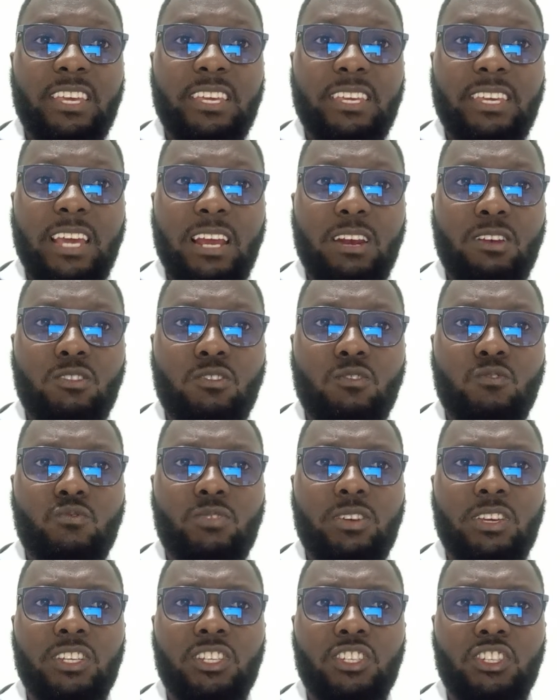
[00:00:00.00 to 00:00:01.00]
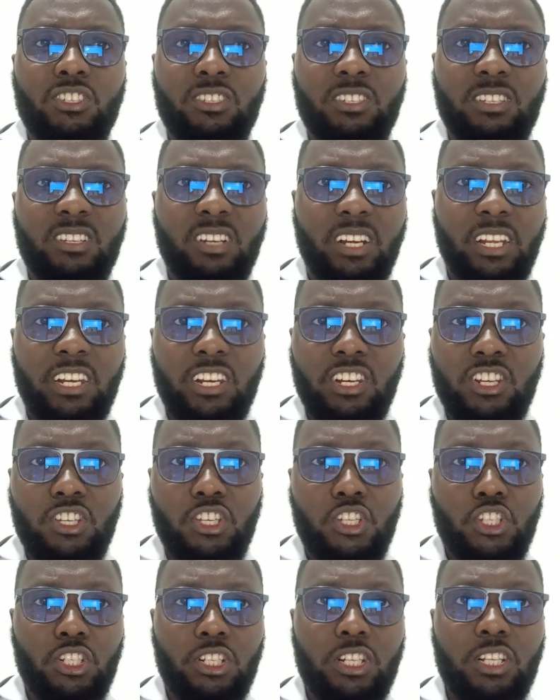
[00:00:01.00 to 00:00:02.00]
yellowish,
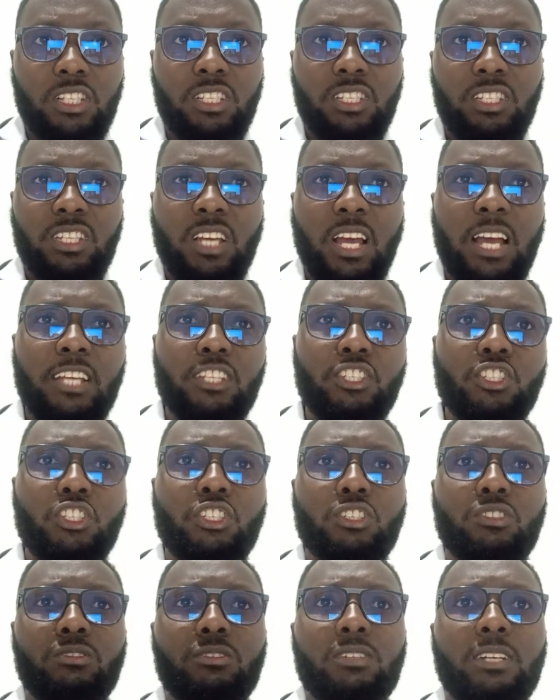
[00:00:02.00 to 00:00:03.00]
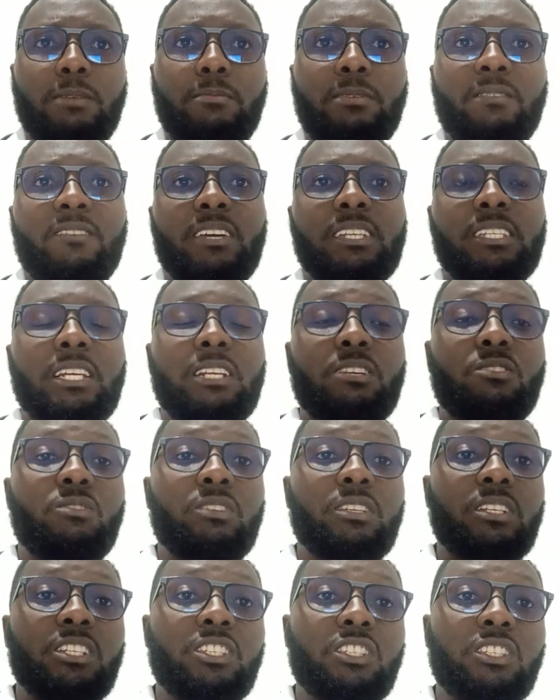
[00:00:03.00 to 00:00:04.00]
greenish discharge, okay,
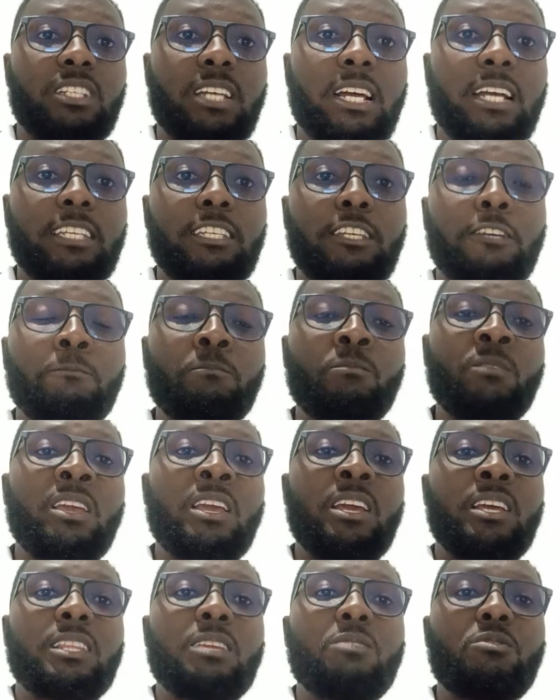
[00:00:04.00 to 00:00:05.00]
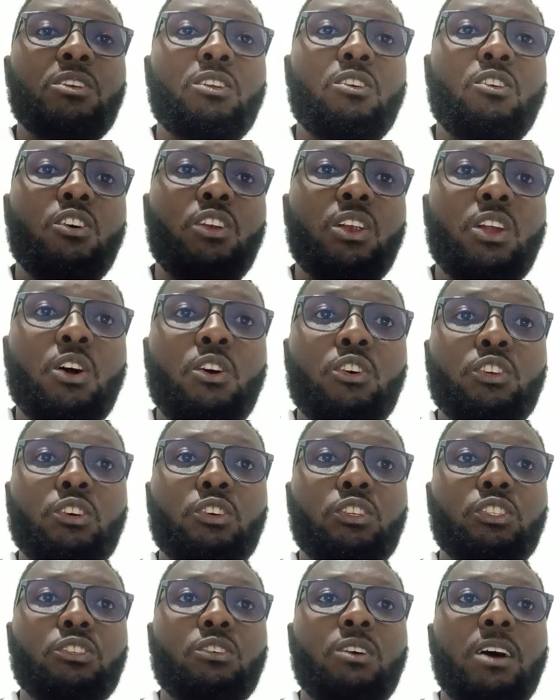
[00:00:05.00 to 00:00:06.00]
vaginal discharge. They will
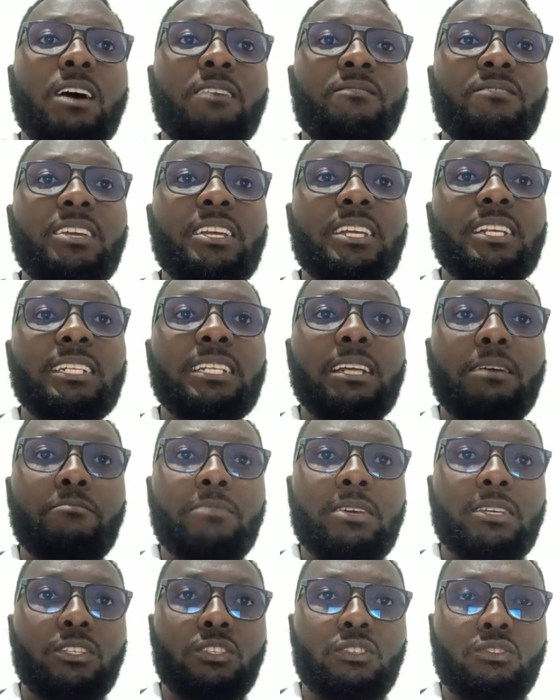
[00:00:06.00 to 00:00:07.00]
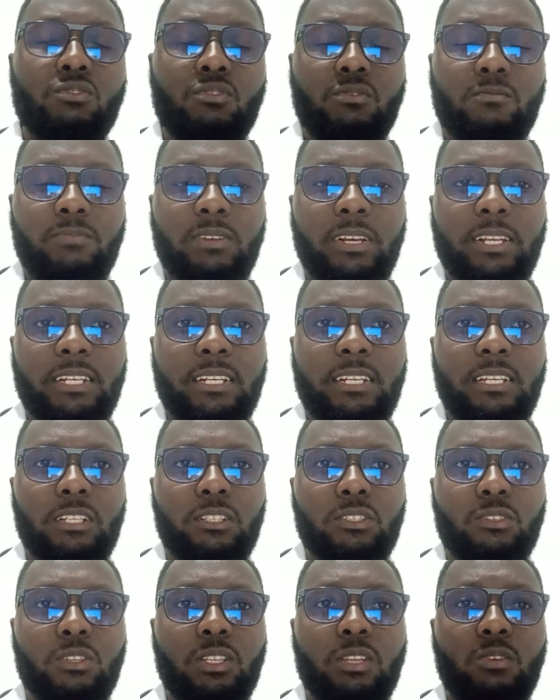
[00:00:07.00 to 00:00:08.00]
also have intermenstrual bleeding,
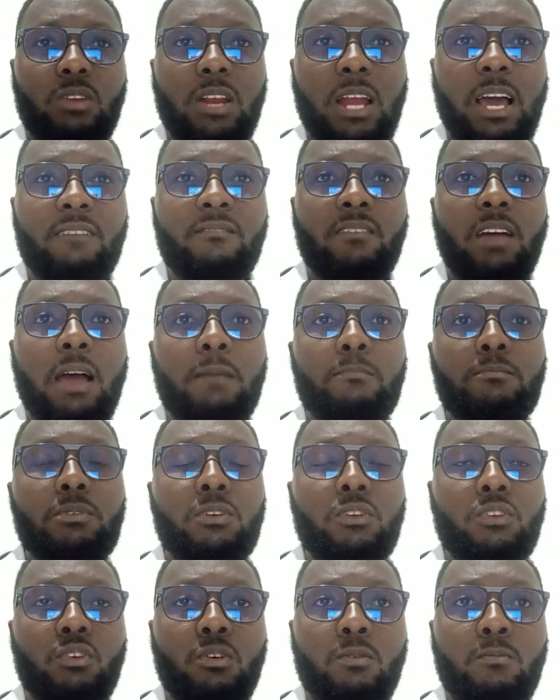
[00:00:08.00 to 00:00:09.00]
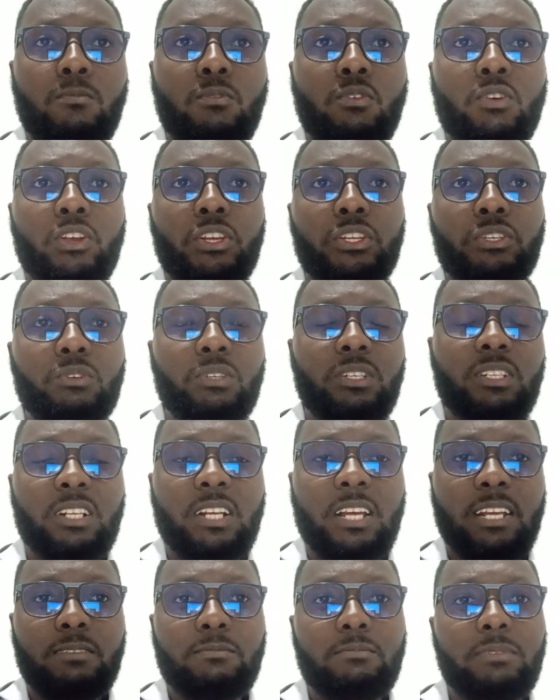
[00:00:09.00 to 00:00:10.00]
so they will have abnormal
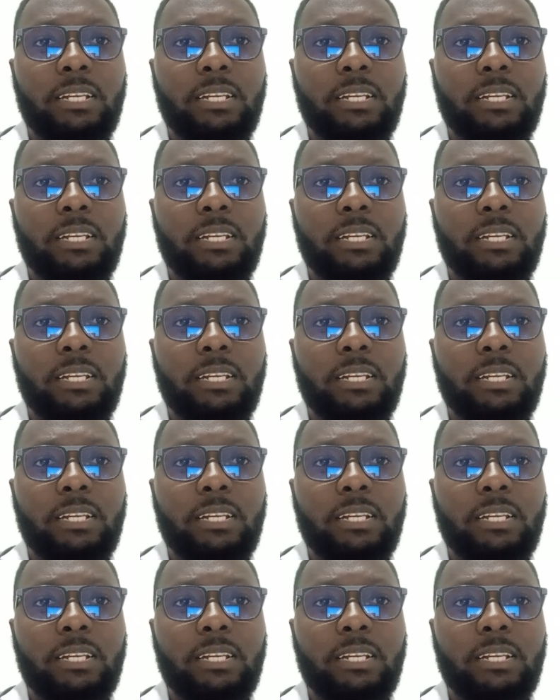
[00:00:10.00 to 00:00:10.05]
uterine